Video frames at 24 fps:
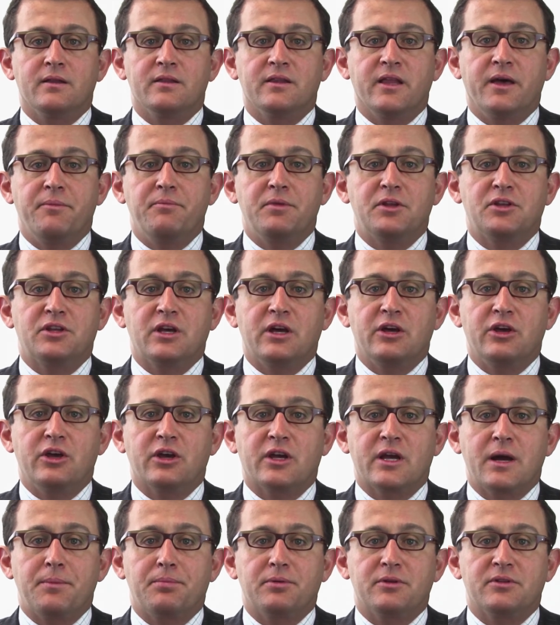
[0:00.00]
Let me tell you
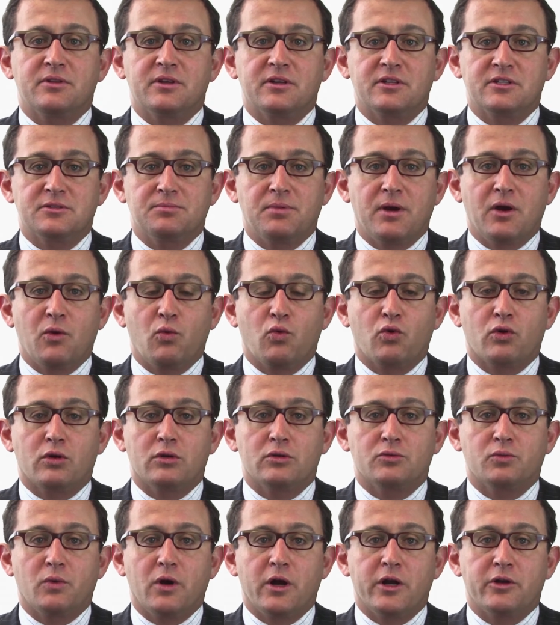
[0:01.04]
a couple of things about
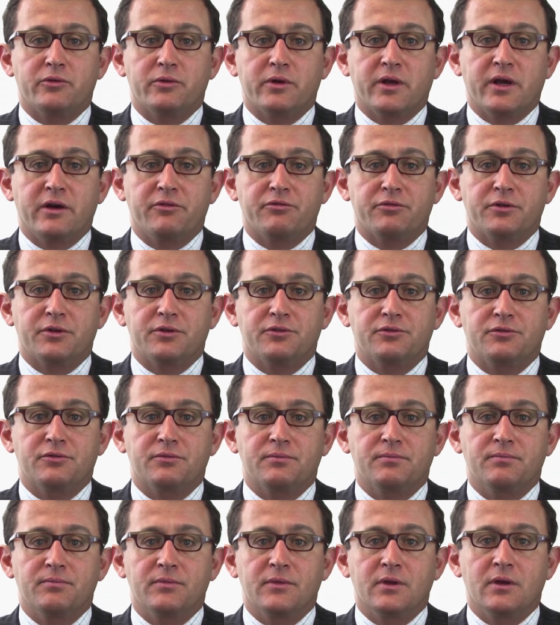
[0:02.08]
worldwide recoveries.
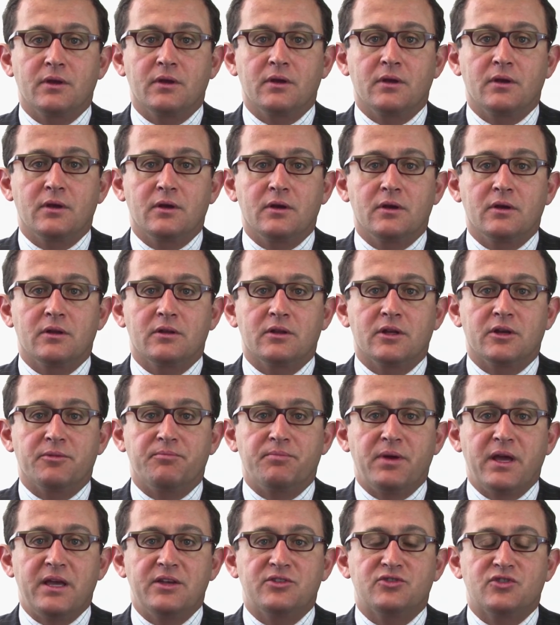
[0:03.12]
They're
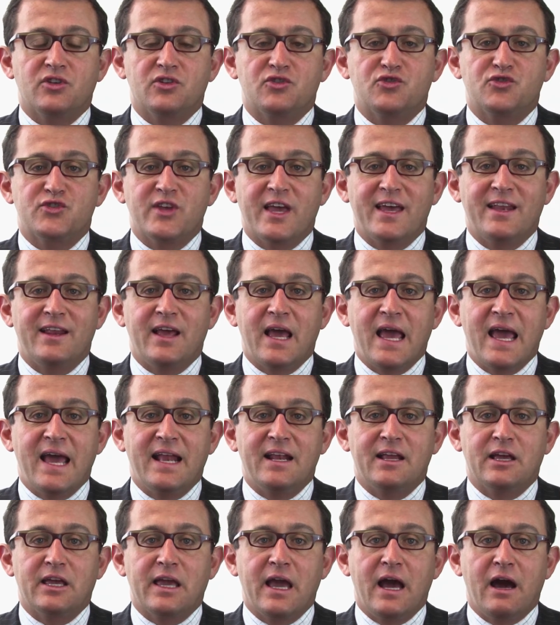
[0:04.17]
based in Santa
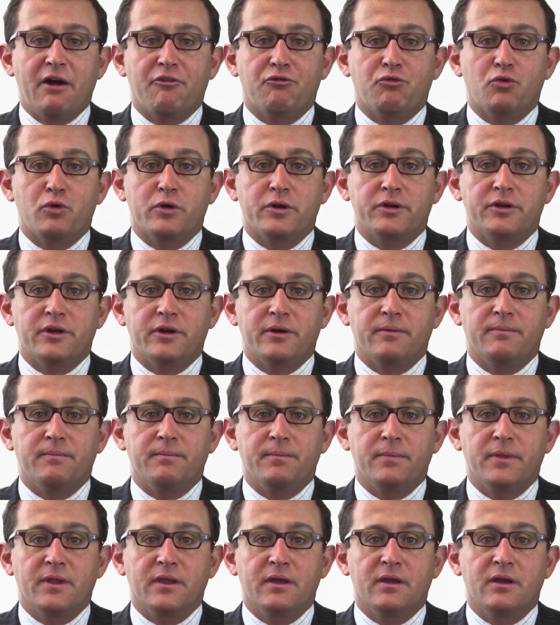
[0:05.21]
Ana, California.
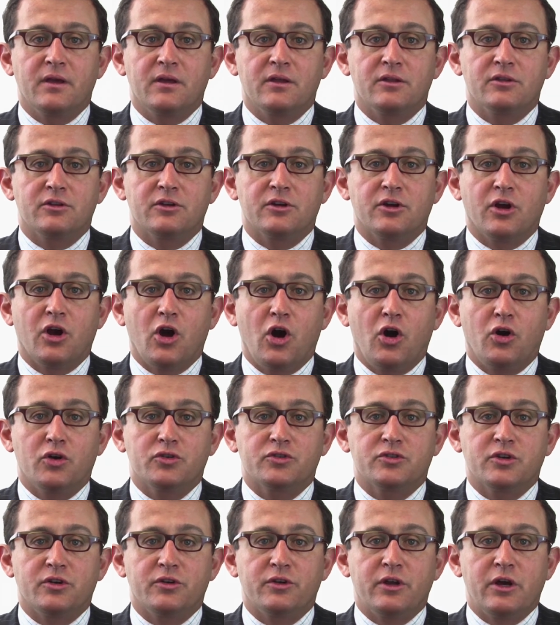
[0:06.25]
They're
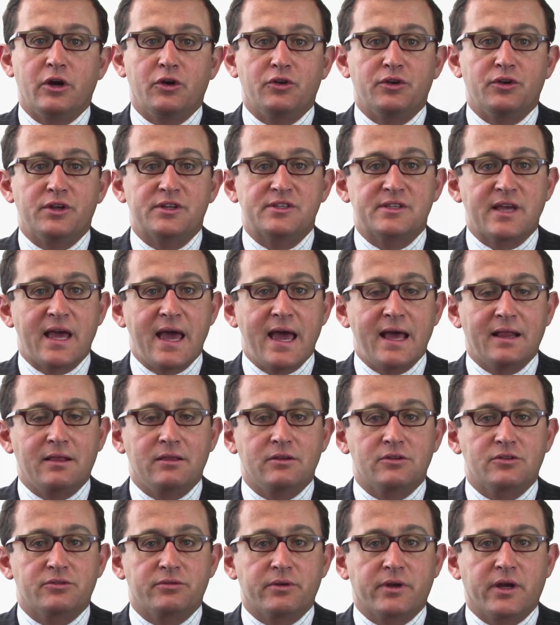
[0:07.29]
also known as
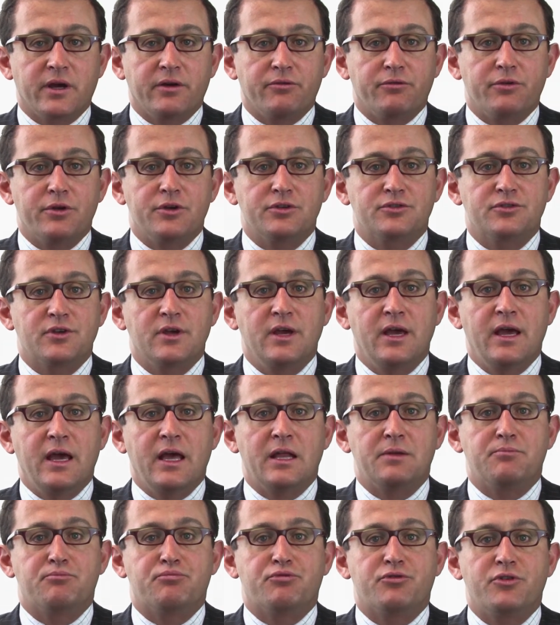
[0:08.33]
Atlas Recoveries
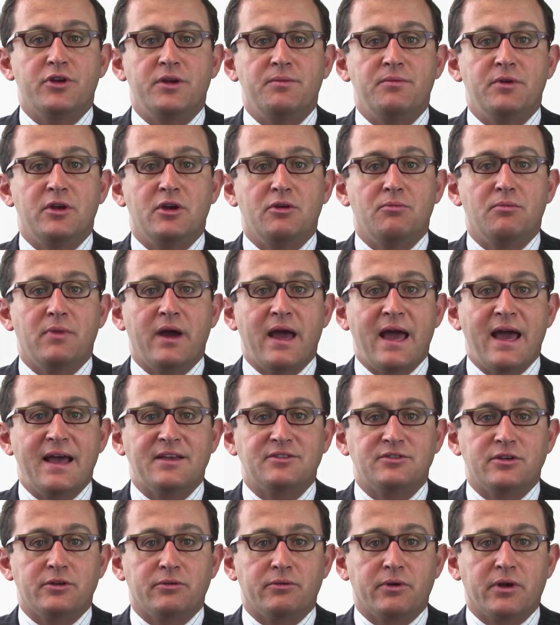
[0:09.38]
and Premium
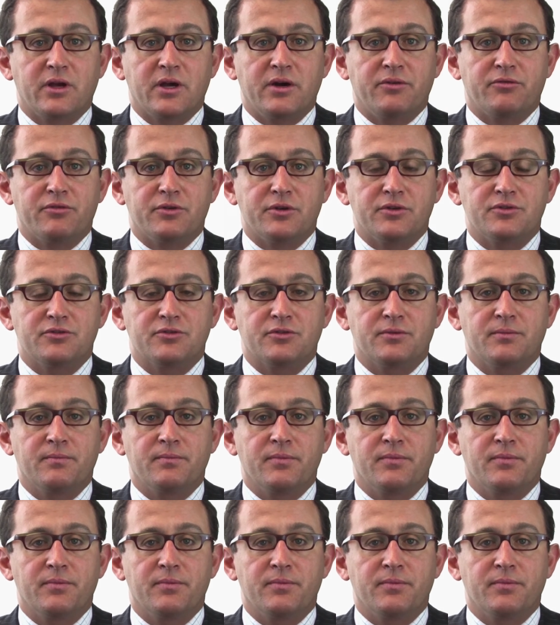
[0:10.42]
Asset Recoveries.